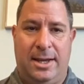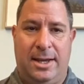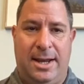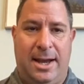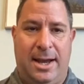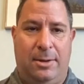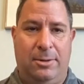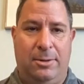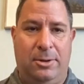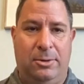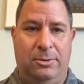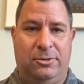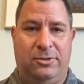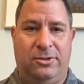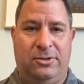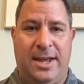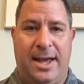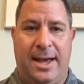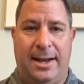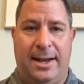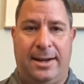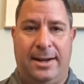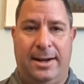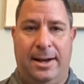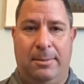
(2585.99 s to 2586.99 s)
how those
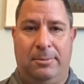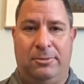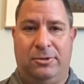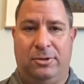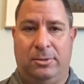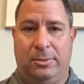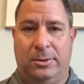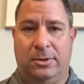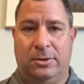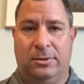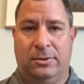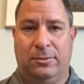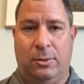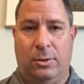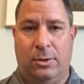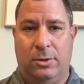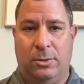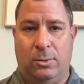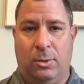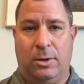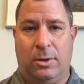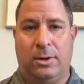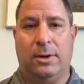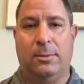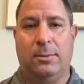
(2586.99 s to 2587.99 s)
stack up. So we look forward to
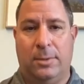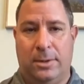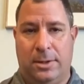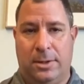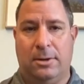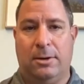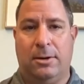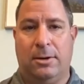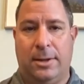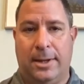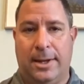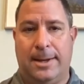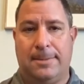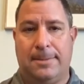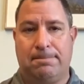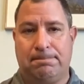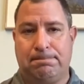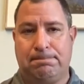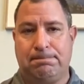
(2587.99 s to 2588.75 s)
working with you on that.